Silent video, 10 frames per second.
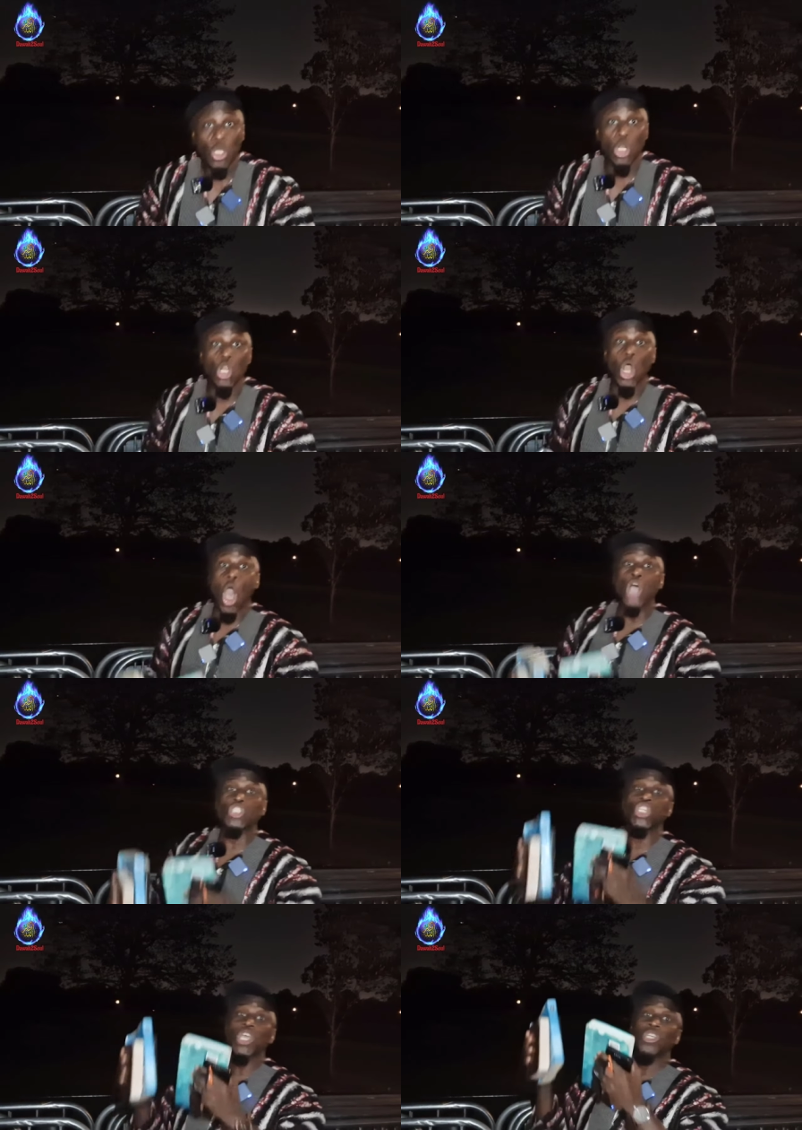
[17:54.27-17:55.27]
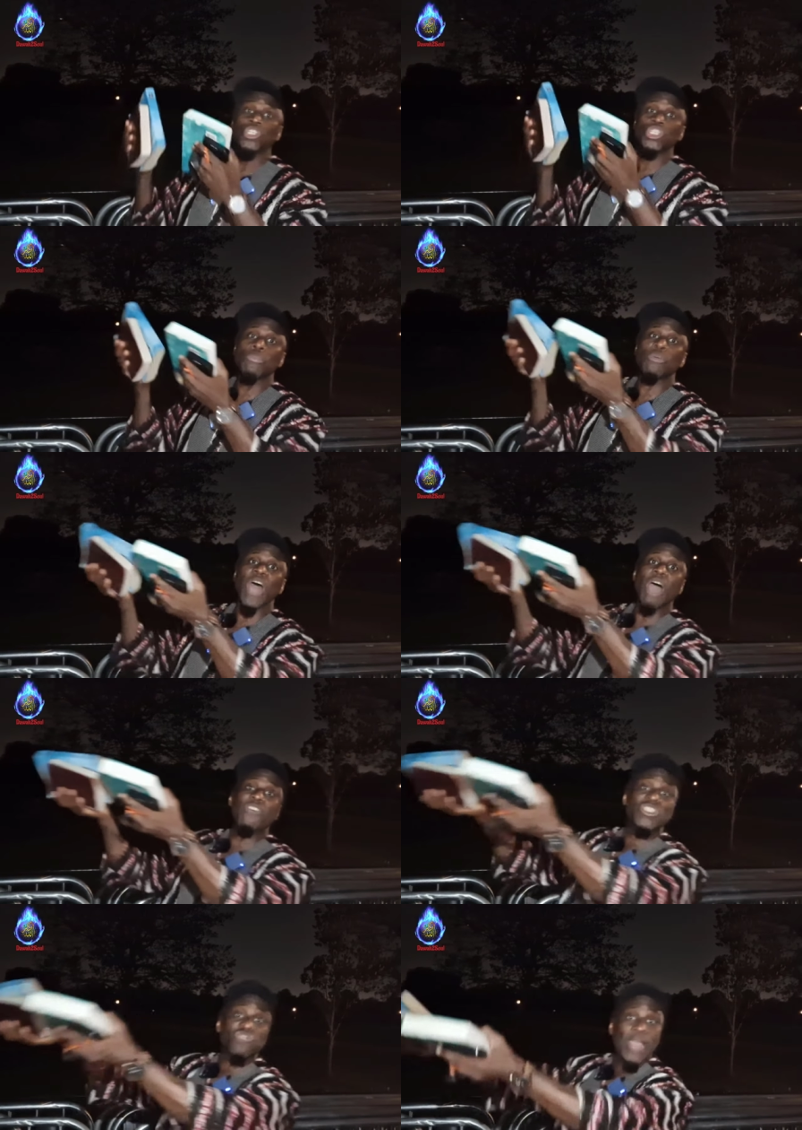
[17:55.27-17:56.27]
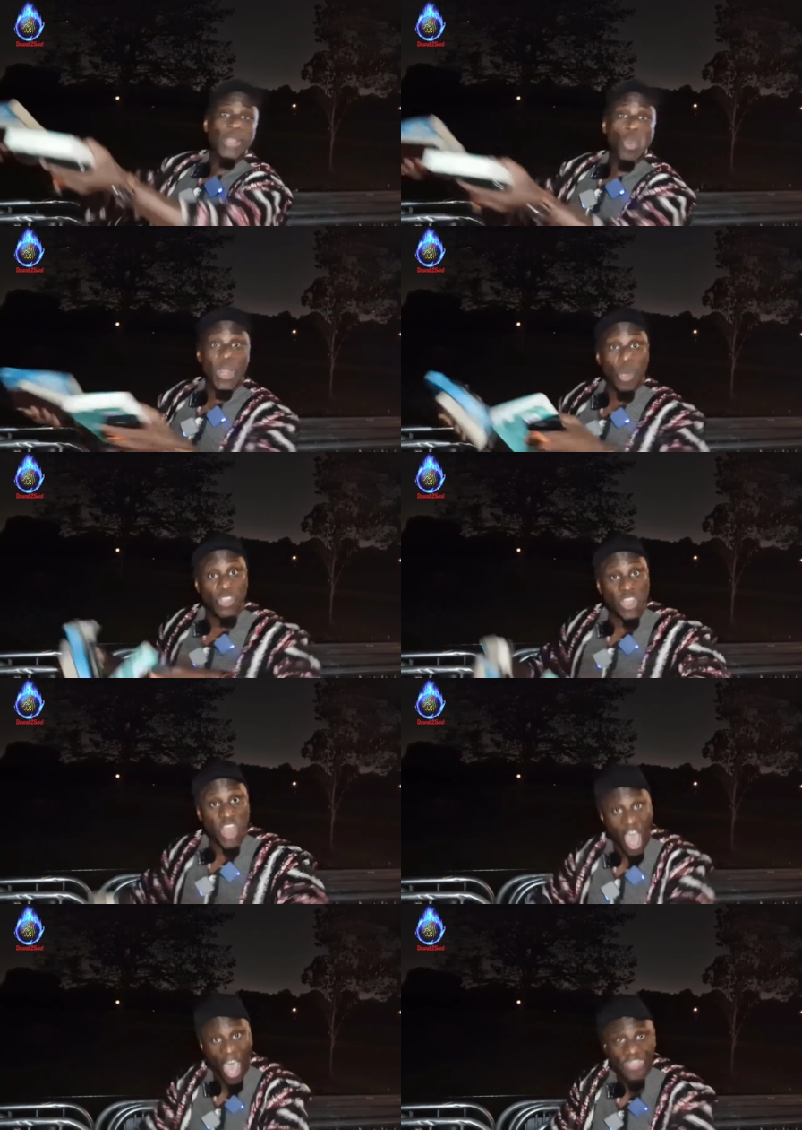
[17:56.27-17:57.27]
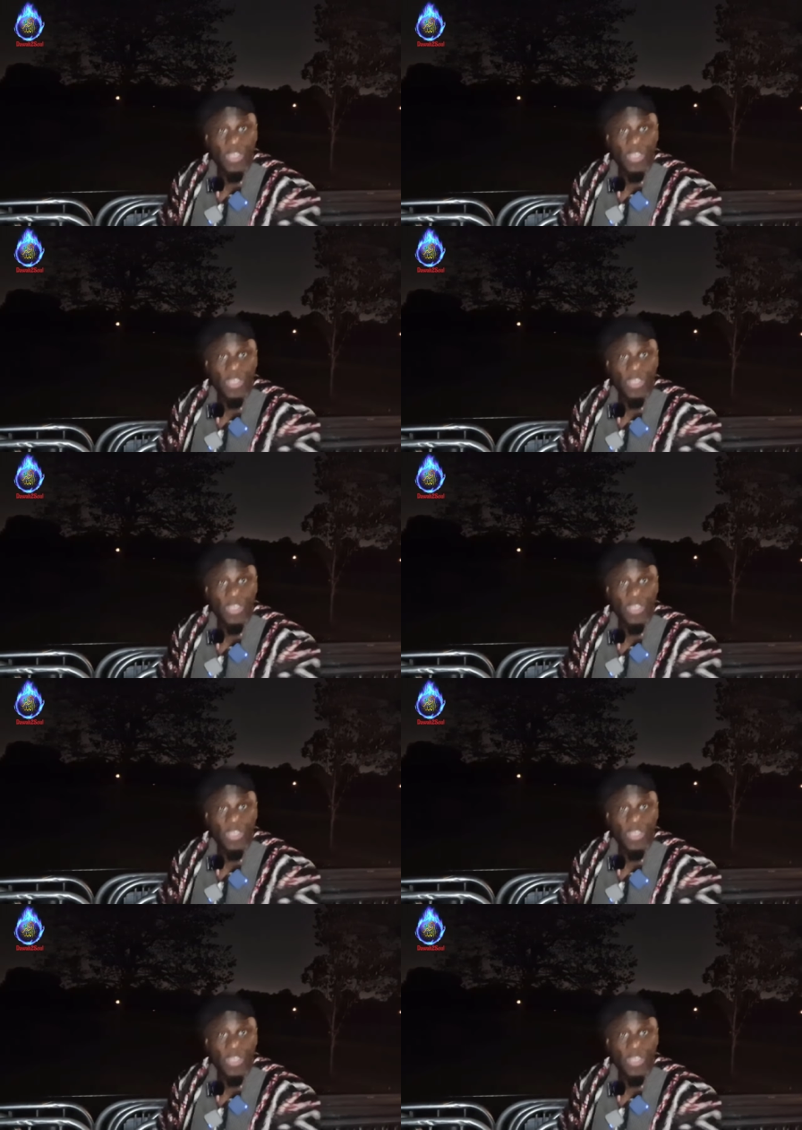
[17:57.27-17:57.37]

the lost sheep of the house of Israel. When he was on the earth,